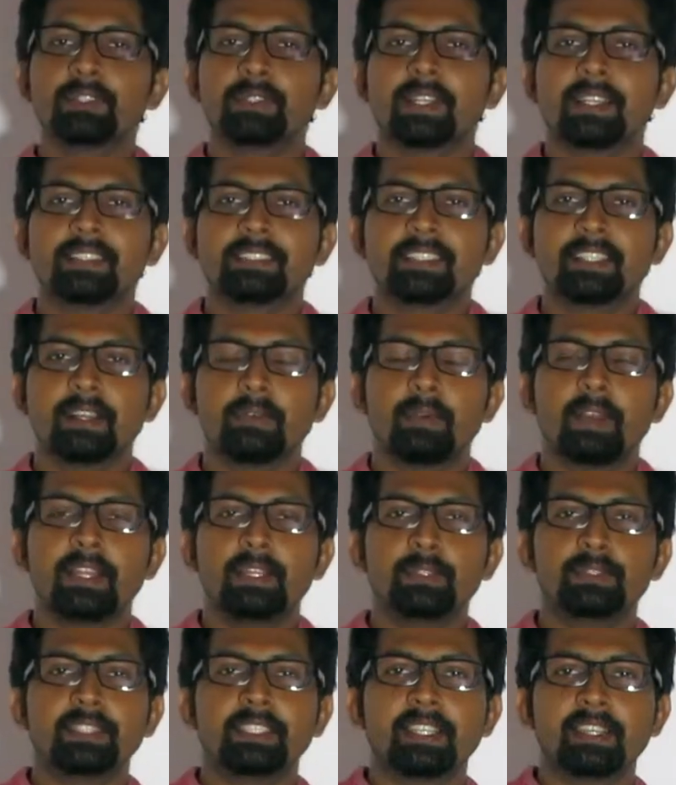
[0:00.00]
to consider while
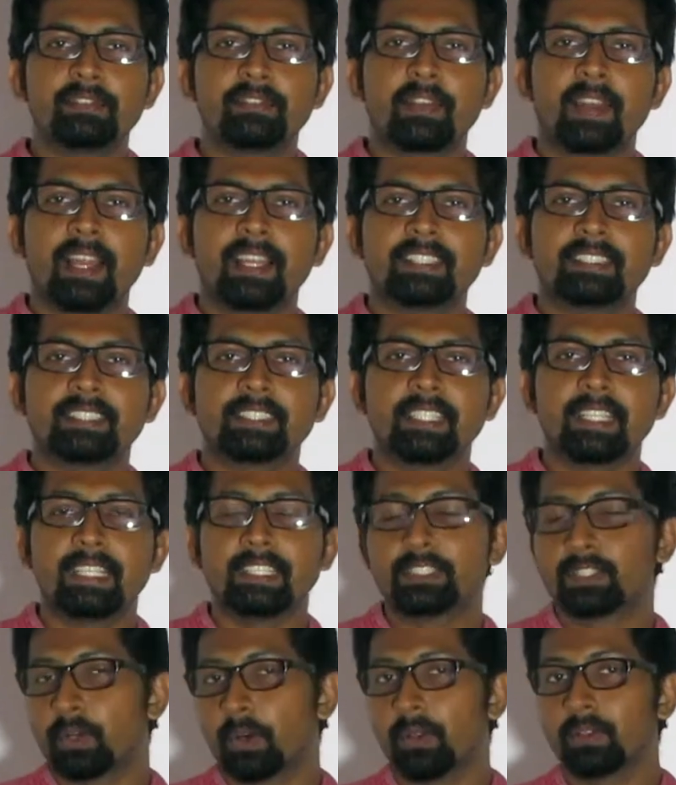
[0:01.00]
using a flash
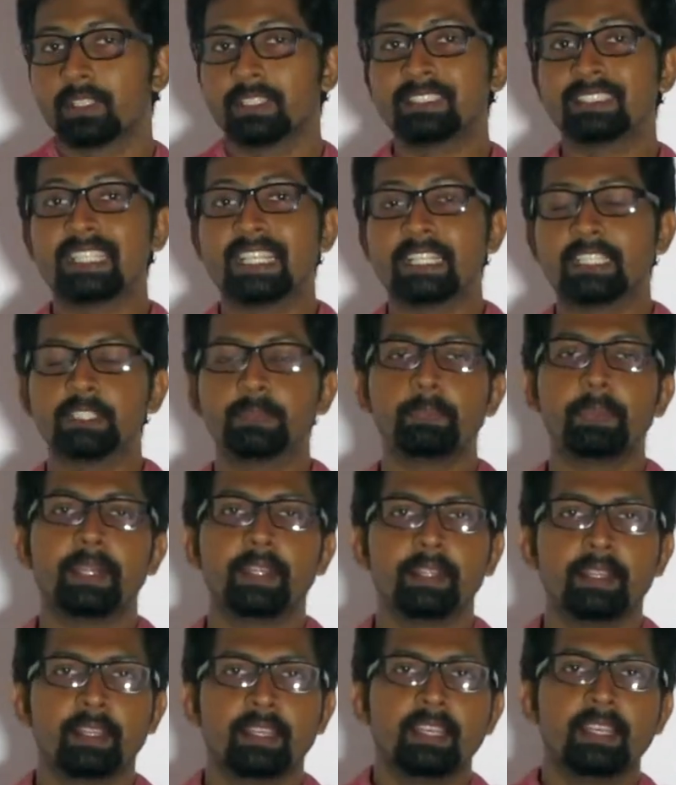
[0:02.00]
is called the sync
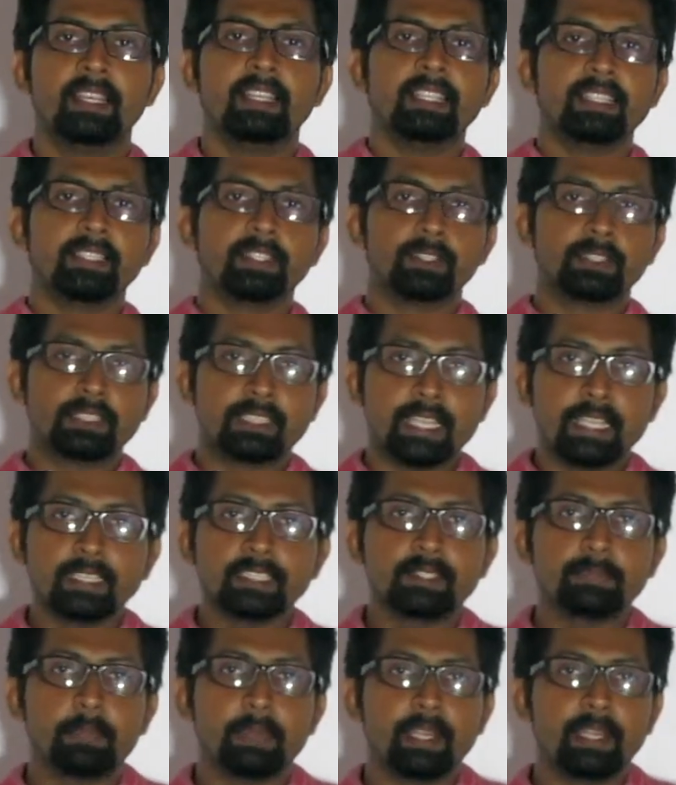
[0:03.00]
speed. The sync
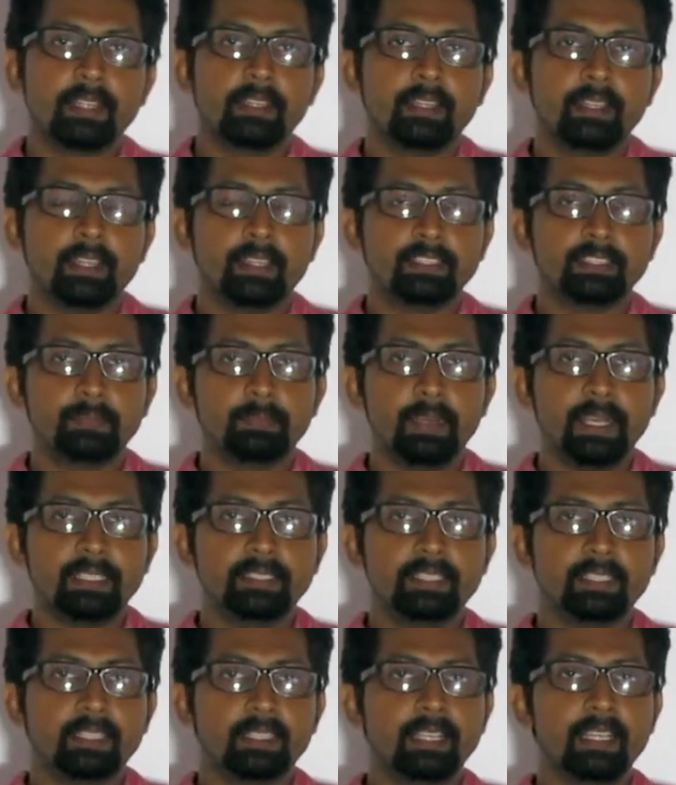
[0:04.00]
speed is
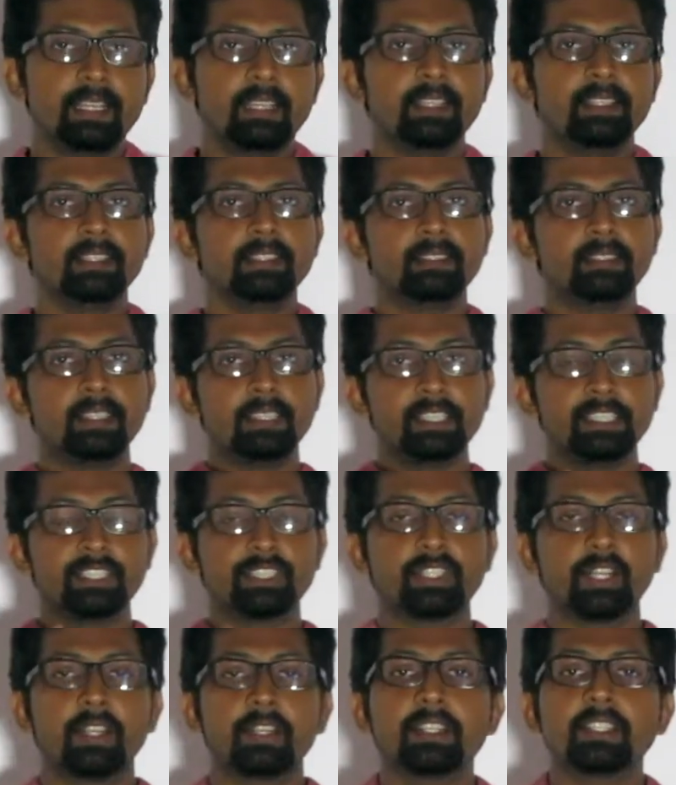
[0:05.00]
basically the
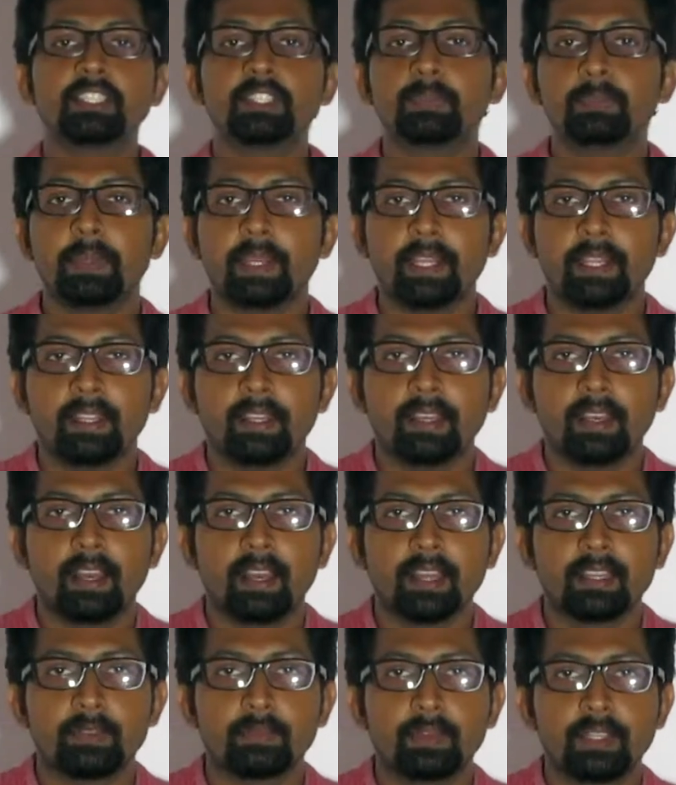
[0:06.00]
shutter speed
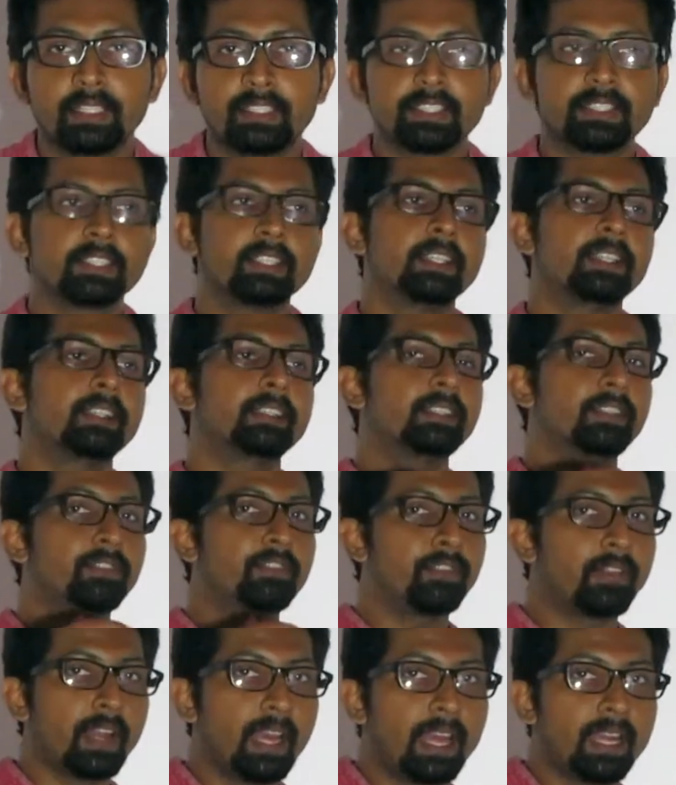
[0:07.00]
at which the
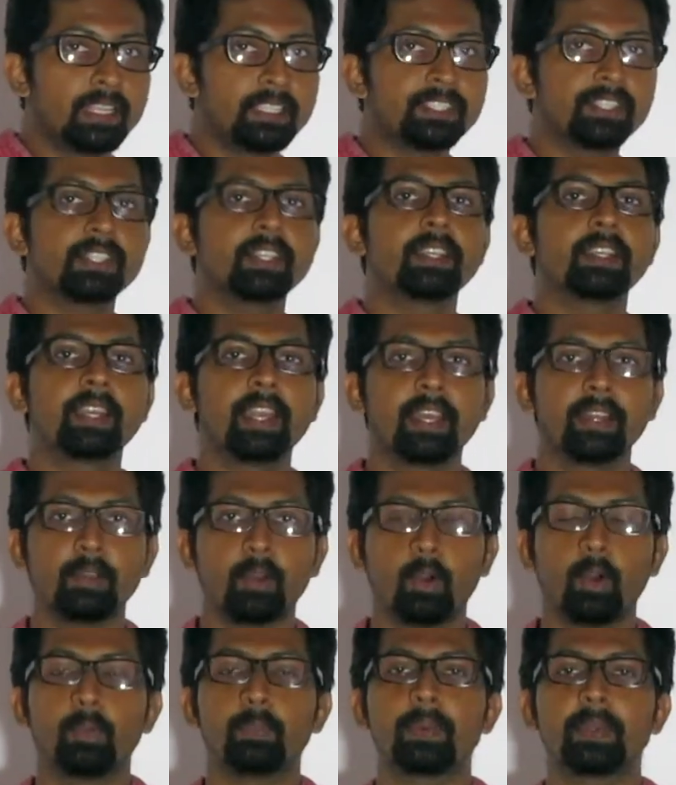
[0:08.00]
flash
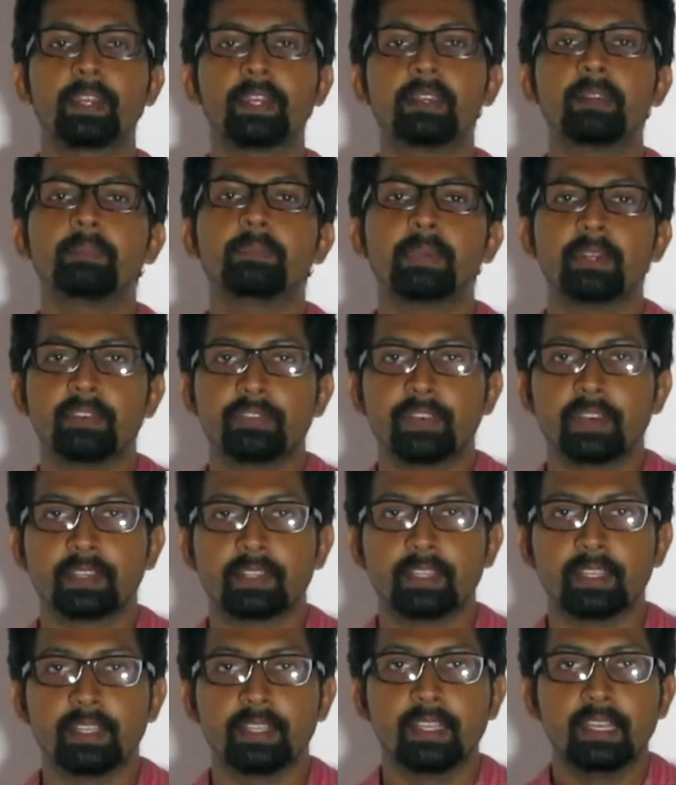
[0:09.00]
can operate
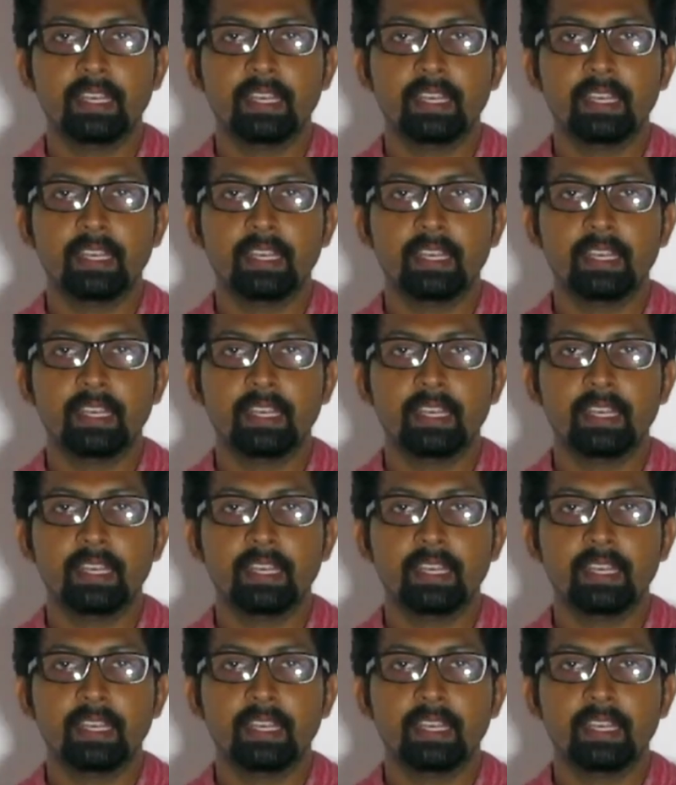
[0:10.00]
perfectly.